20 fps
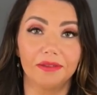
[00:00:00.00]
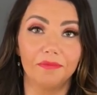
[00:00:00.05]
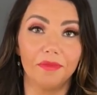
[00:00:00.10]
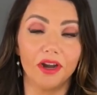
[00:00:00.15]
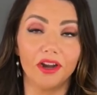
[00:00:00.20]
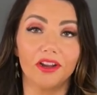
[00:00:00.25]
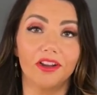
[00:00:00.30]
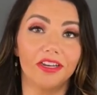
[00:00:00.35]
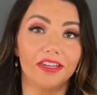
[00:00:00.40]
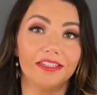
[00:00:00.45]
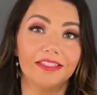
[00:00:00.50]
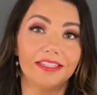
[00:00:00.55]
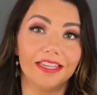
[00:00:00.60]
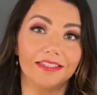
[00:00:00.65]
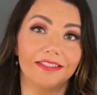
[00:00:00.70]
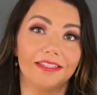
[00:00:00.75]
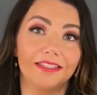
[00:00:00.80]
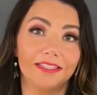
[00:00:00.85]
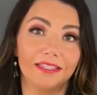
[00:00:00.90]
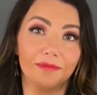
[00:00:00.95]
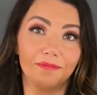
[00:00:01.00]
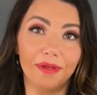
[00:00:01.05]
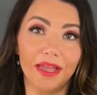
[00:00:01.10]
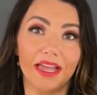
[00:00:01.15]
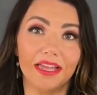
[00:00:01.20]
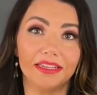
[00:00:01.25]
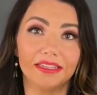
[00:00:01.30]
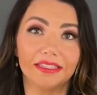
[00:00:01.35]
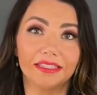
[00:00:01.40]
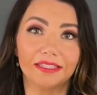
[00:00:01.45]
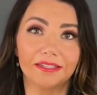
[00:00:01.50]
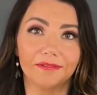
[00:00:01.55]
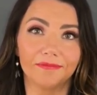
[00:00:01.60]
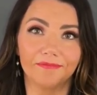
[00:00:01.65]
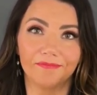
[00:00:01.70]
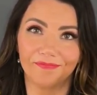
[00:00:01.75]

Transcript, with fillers: the marketing says it's the best.